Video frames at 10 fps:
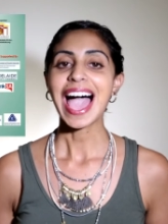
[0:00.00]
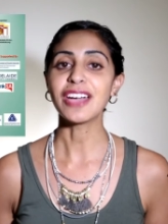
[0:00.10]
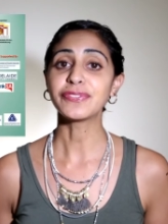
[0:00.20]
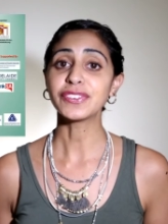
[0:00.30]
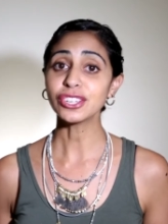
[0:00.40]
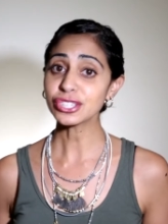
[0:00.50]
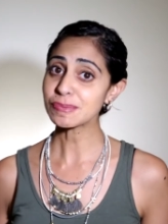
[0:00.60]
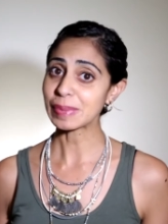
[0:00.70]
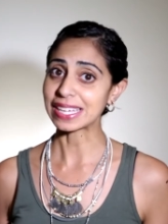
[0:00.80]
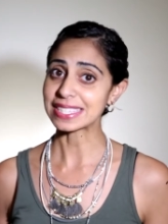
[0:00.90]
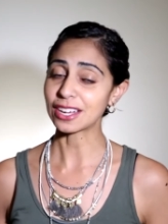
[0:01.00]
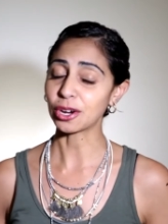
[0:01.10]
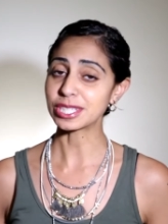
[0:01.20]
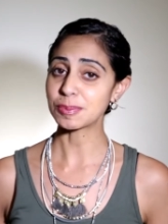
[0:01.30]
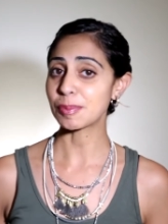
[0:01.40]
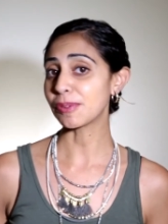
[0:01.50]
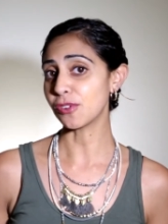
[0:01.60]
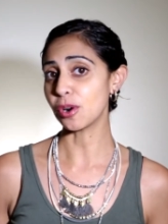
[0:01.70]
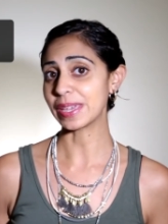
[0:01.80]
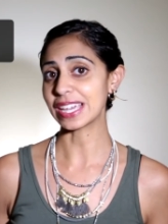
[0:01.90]
And Fusion Beats are going to be
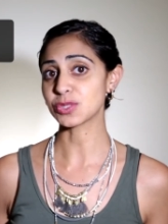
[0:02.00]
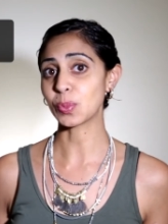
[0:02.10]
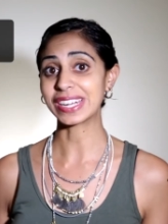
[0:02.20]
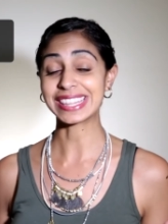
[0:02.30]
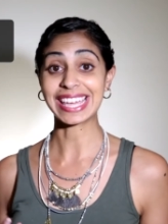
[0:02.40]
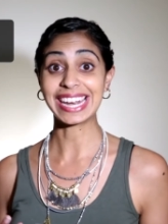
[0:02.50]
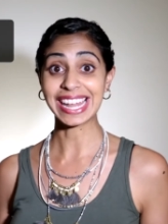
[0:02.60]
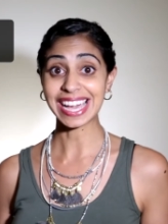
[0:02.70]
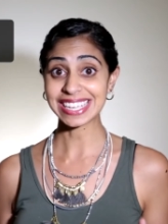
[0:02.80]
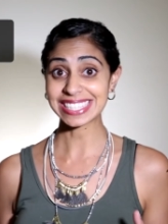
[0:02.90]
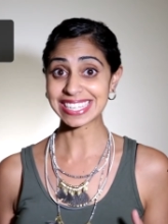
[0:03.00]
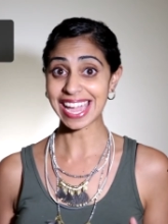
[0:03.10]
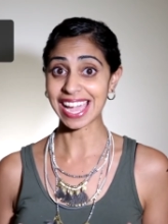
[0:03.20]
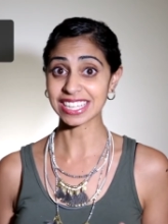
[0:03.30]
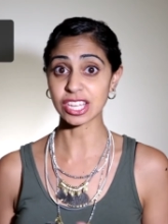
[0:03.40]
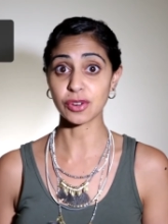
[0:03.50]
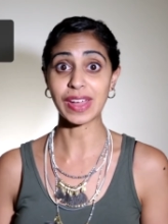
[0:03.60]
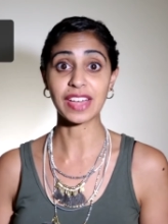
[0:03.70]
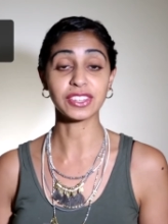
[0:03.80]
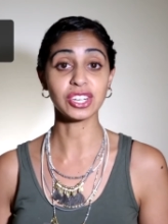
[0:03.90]
performing as one of their last acts
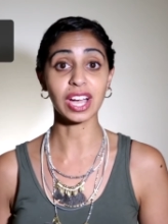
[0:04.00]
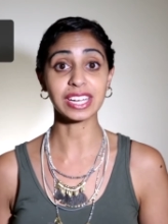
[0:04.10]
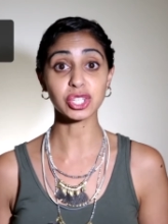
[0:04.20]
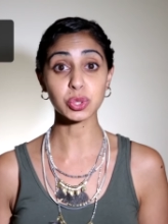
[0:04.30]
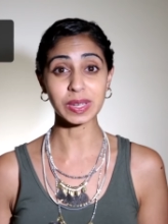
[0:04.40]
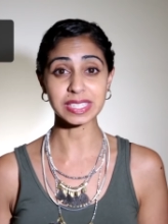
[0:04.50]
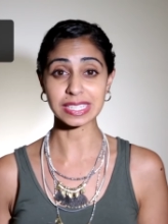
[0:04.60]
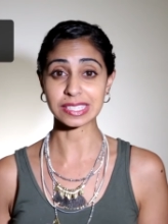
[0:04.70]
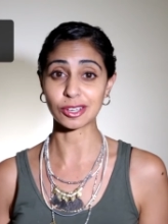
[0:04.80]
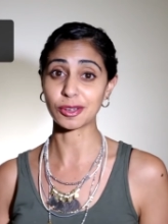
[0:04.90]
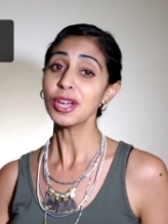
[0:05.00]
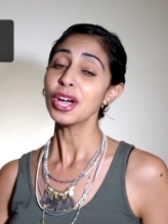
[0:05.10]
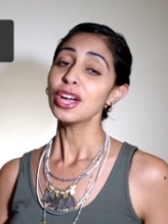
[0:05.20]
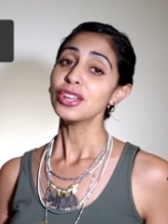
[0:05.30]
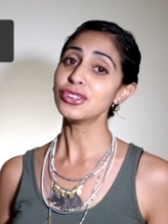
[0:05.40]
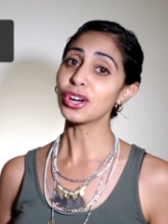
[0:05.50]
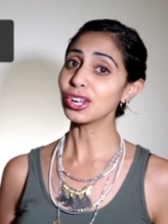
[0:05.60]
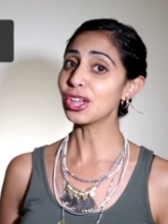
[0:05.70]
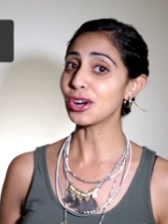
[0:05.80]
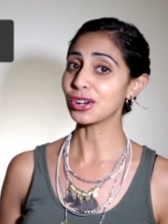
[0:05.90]
around the nine twenty, so
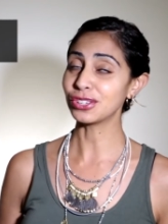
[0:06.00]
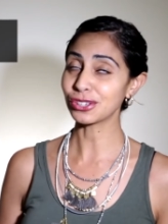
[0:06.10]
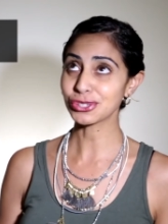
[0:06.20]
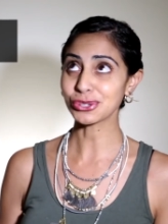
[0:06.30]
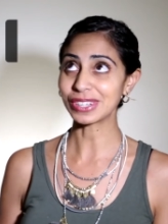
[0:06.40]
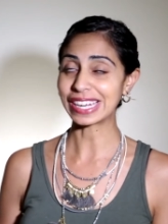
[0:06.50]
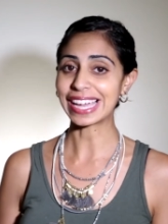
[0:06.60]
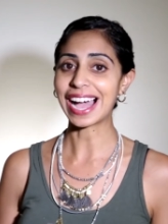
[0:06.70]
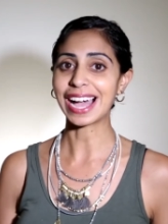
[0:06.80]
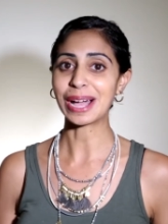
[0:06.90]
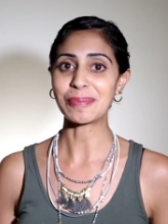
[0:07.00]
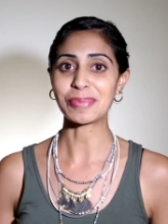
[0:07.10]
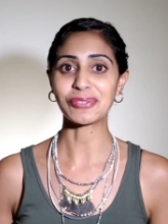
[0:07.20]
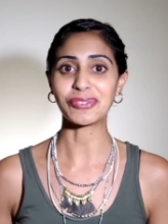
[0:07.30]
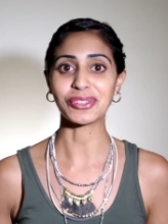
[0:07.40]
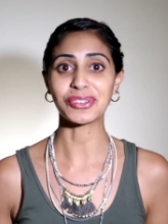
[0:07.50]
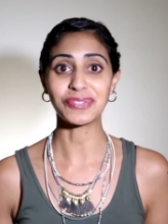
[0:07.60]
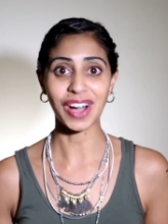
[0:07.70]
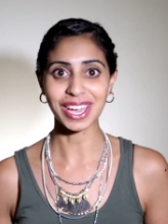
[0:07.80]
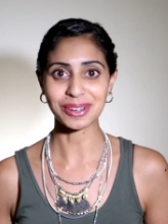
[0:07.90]
not long, not shortly um, before the
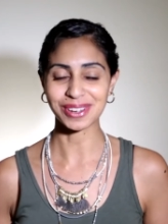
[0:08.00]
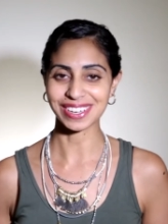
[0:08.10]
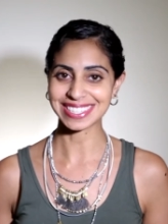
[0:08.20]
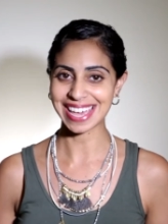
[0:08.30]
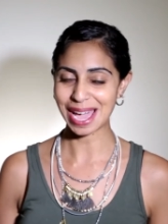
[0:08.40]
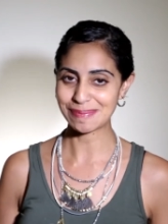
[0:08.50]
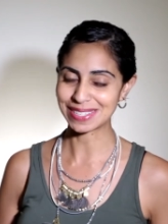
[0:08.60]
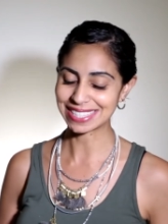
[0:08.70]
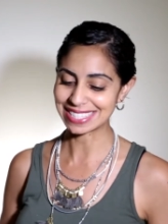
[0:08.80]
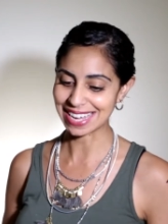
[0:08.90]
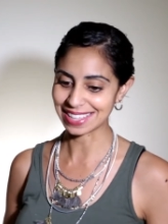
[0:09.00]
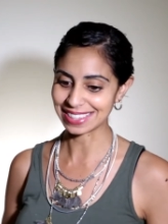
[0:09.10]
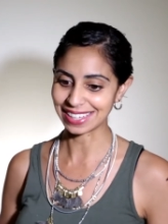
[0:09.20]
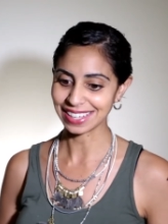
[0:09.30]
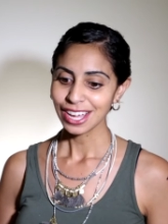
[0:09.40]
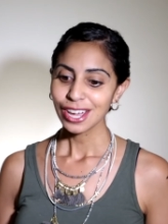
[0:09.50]
fireworks that happens down there.